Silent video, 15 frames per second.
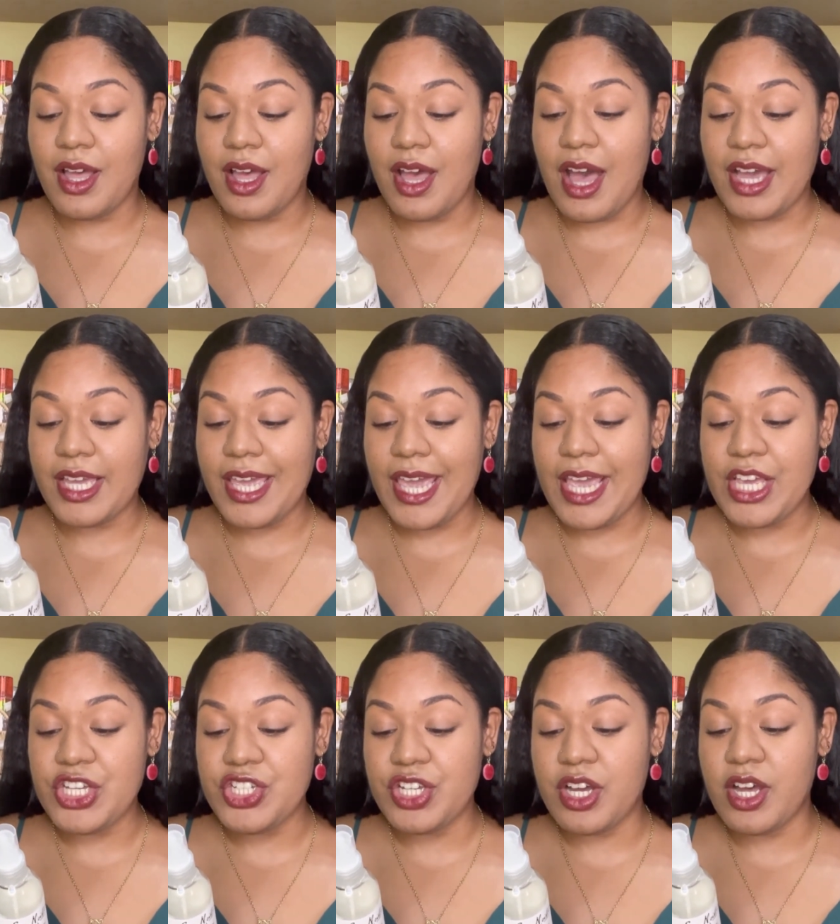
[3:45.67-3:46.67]

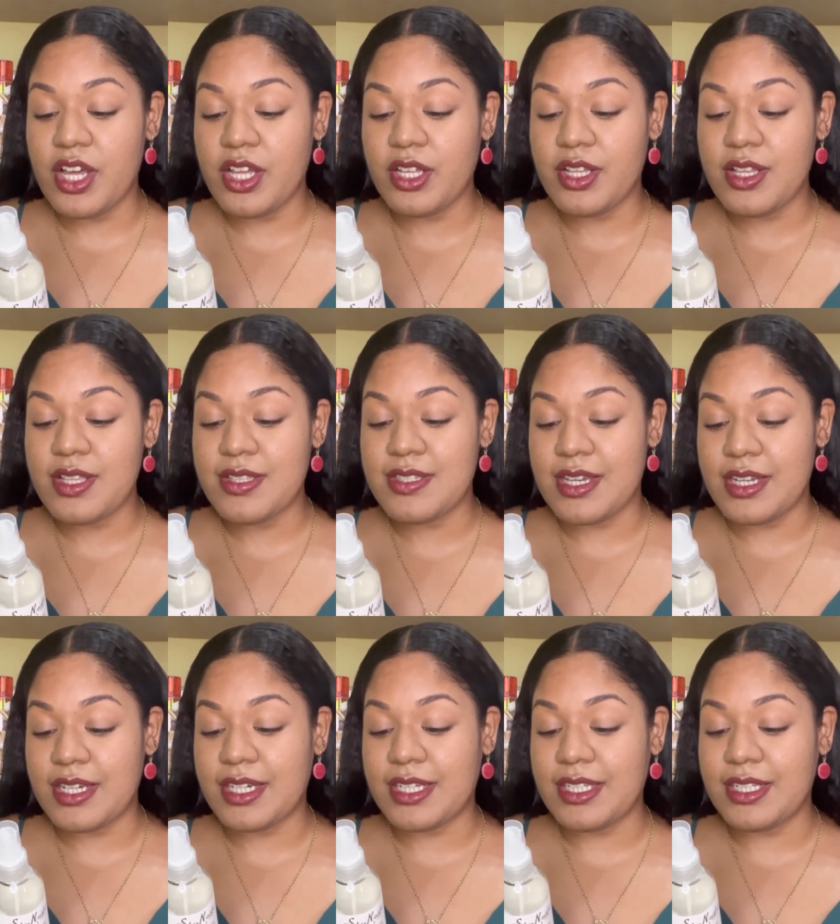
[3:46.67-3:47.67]
acacia,
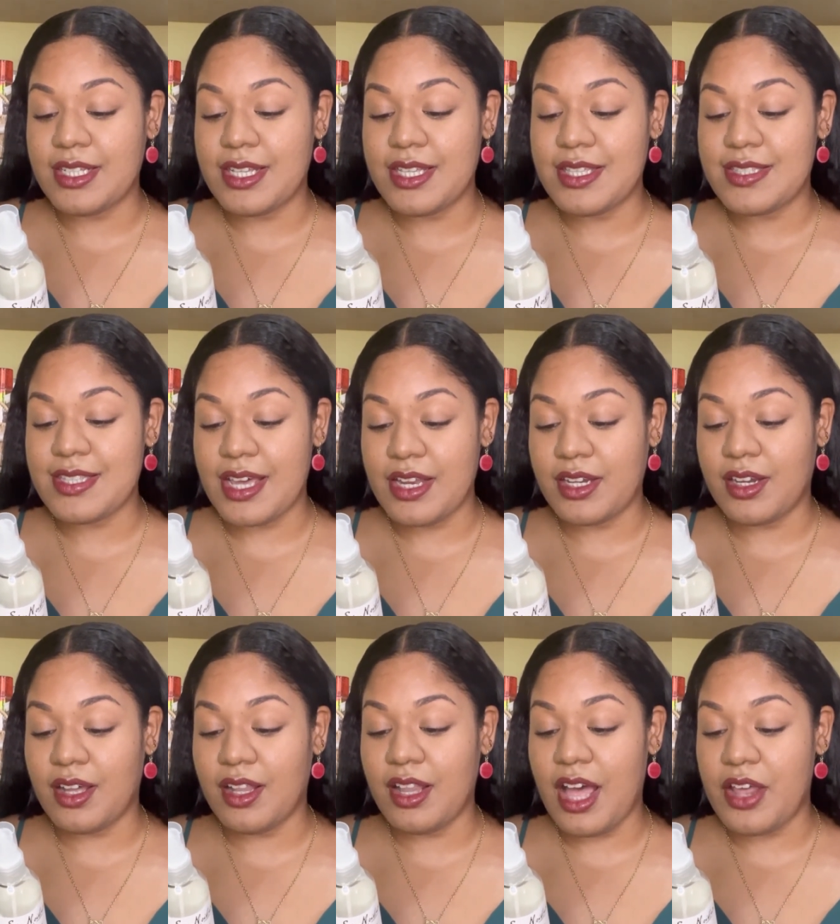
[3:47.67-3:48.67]

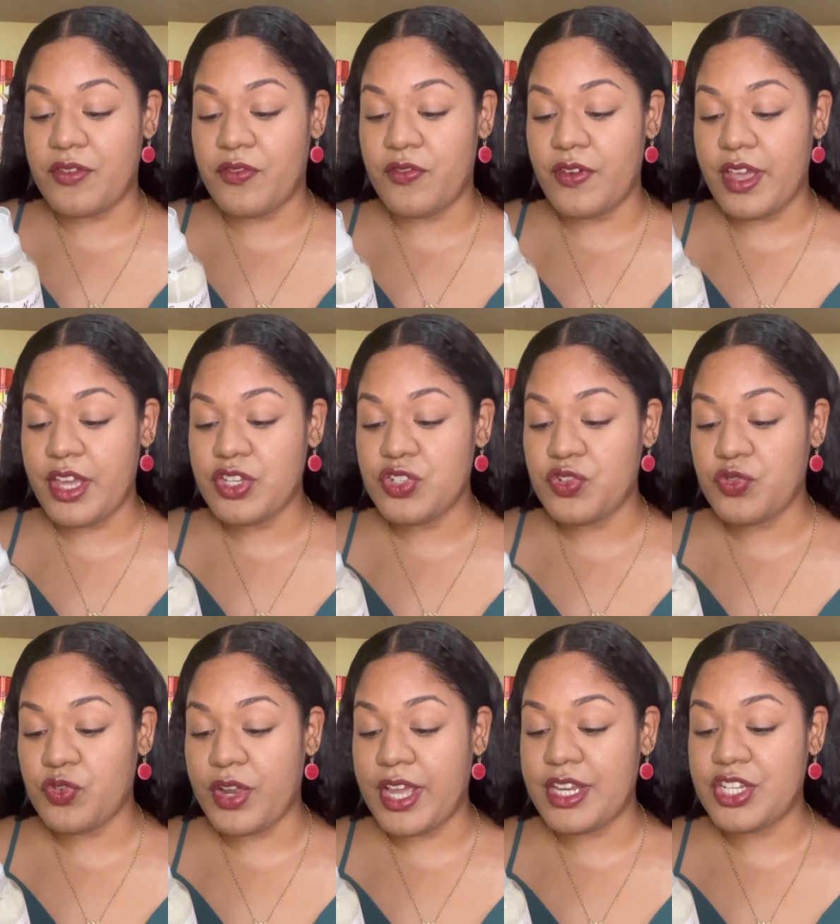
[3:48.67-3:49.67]
Senegal, and fair
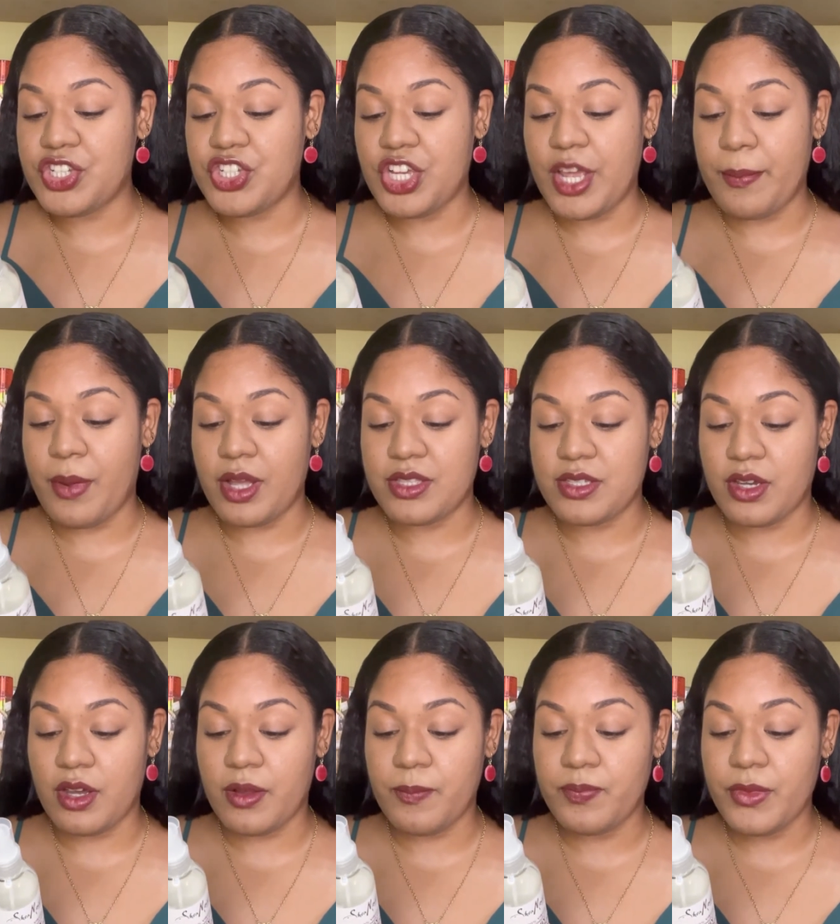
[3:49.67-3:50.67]
trade shea
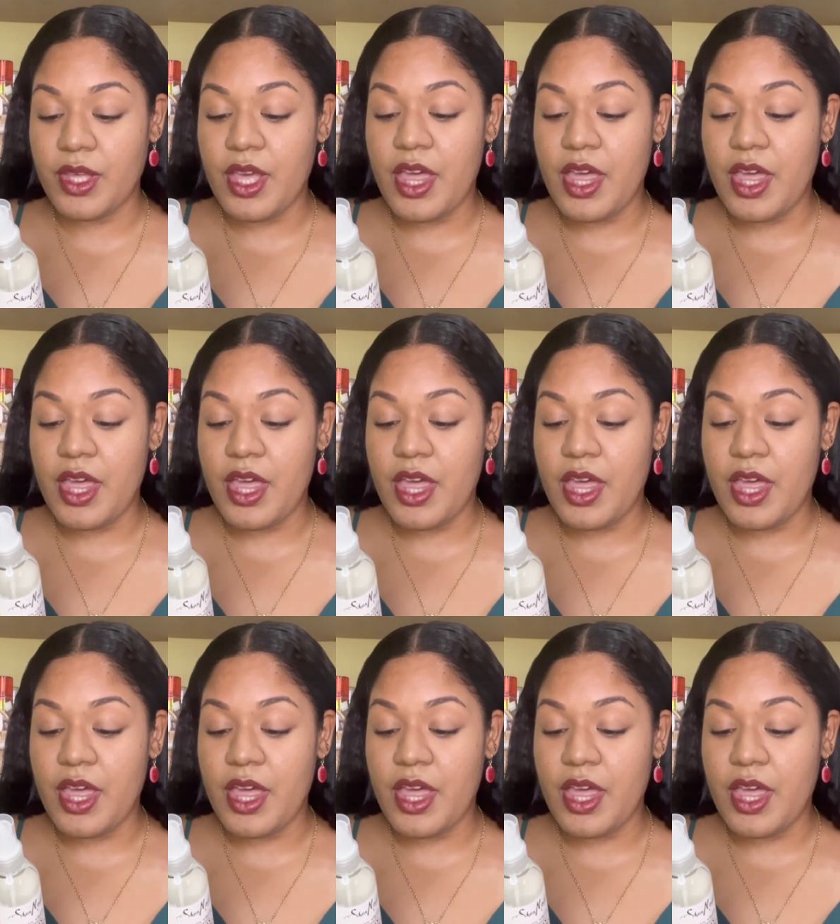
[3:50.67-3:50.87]
butter.